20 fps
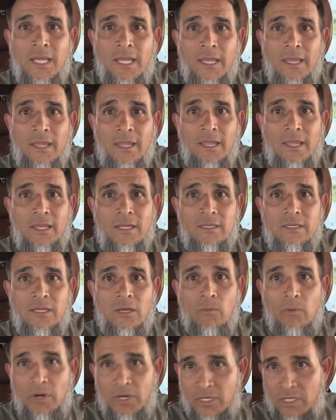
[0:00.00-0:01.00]
And
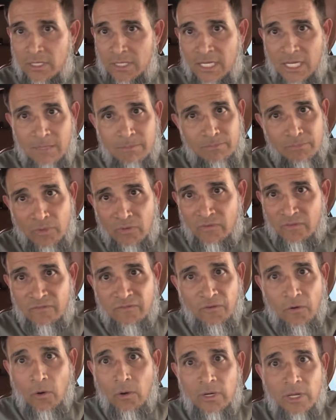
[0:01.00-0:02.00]
we're going to keep moving
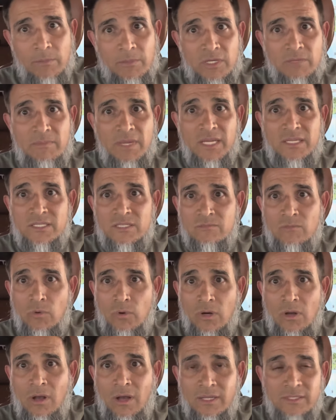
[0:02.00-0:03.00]
forward. I'm going to make some more
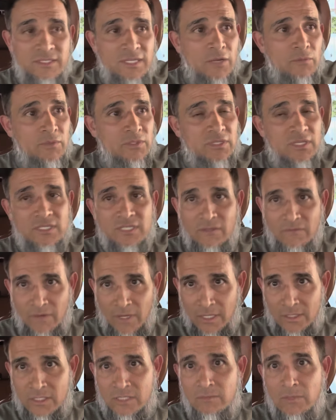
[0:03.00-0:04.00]
content with this. I've
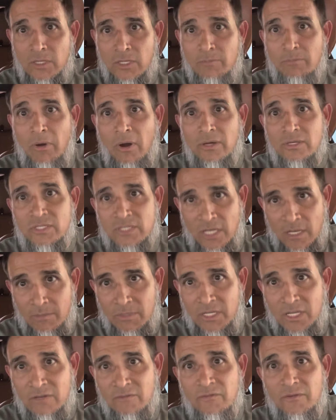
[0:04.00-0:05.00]
got some other parts
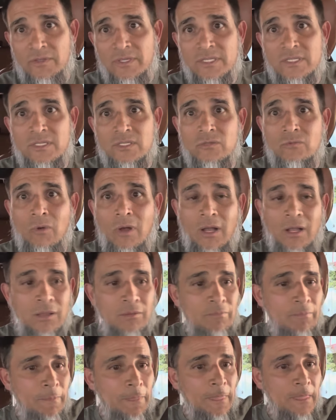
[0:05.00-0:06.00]
coming in for this as well
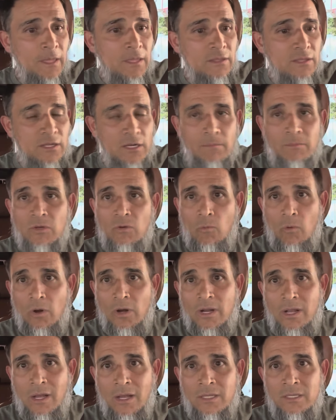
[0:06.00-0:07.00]
that I'm going to
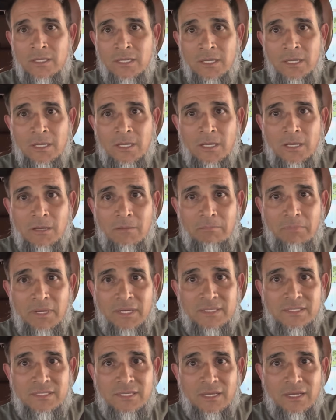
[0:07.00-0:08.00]
work on.
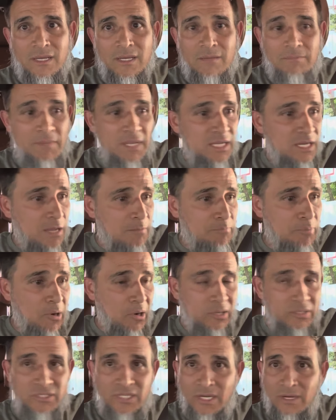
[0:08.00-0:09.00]
But man, I'm
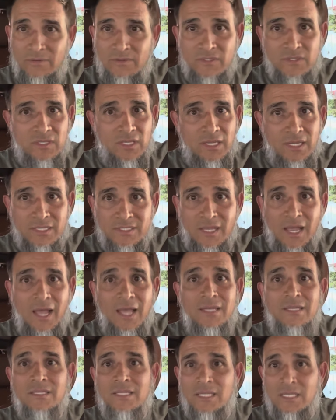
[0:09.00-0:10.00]
parked here. This thing is
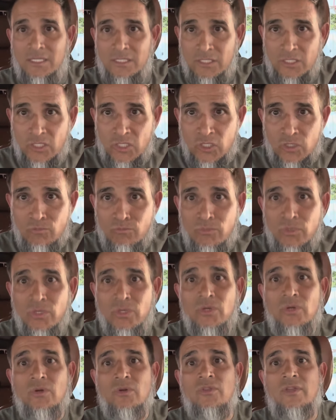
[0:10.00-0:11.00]
idling
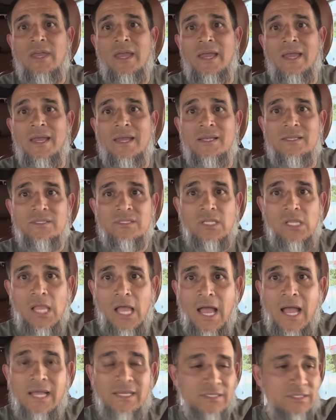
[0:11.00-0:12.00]
smooth as
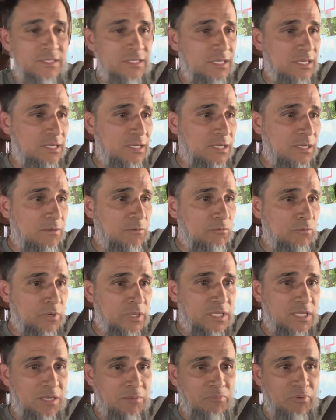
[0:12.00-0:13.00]
glass.
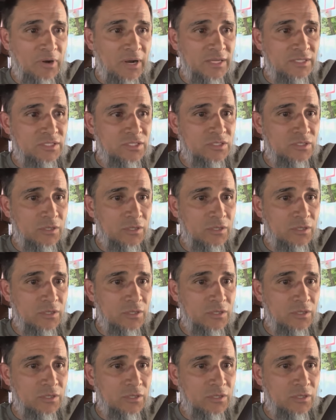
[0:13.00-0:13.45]
Really impressed.